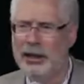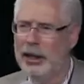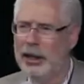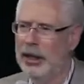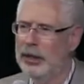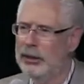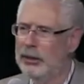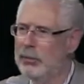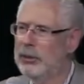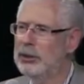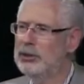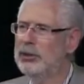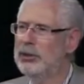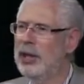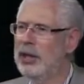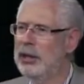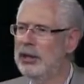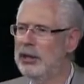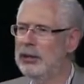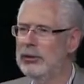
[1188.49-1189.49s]
And the
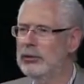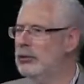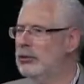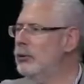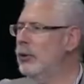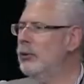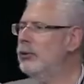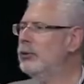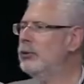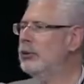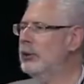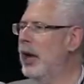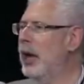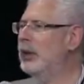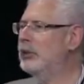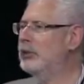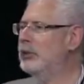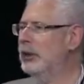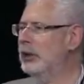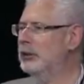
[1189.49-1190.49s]
mistake is, no, you're
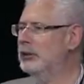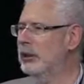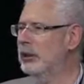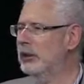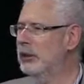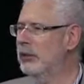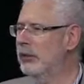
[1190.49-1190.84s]
not selling.